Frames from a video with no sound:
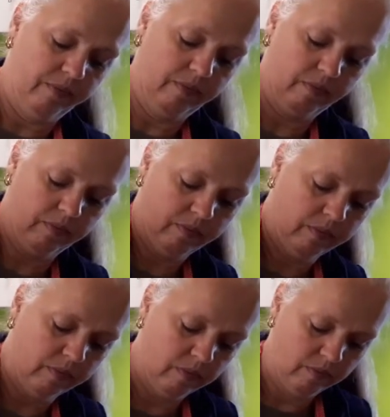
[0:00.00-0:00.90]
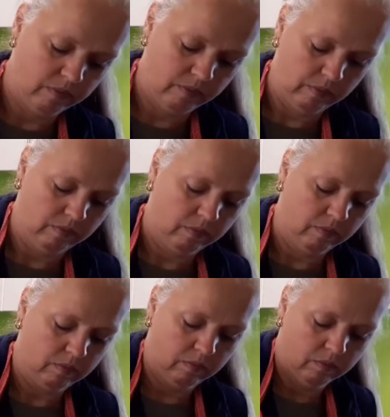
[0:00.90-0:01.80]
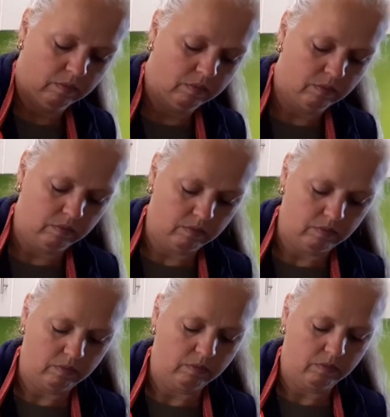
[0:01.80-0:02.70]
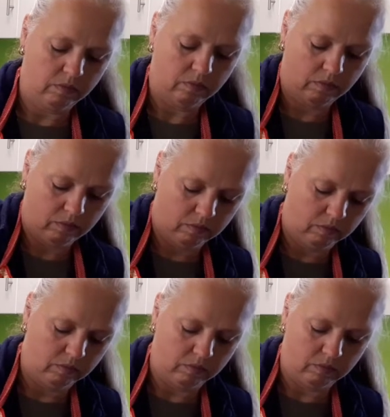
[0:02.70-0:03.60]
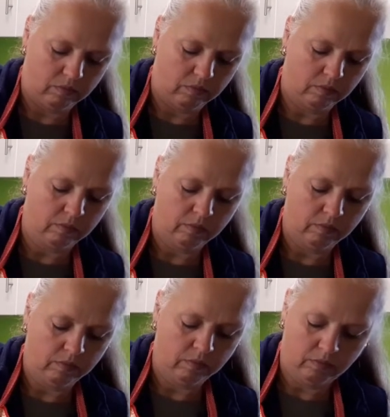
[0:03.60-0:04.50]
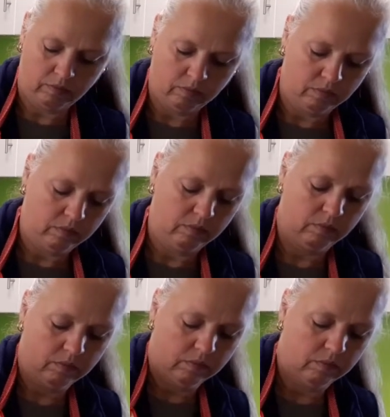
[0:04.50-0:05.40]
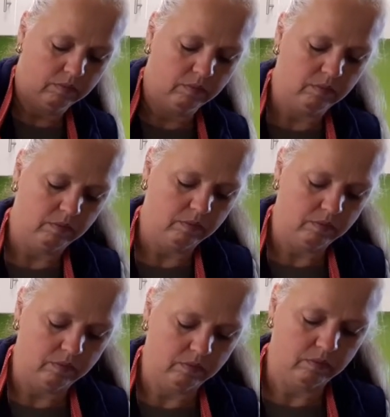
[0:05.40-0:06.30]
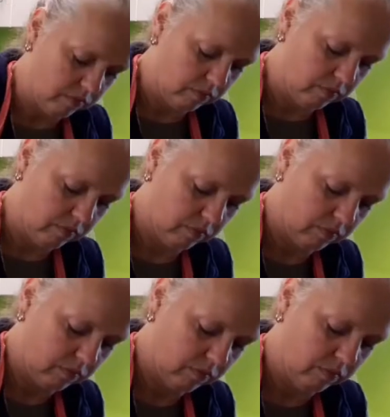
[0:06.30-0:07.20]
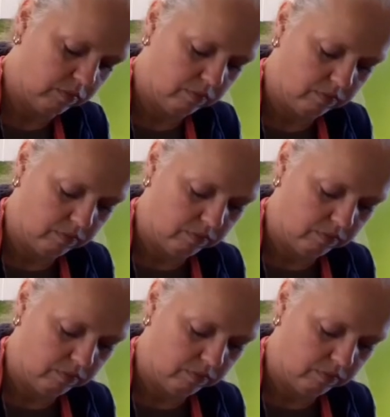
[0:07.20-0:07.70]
(silence)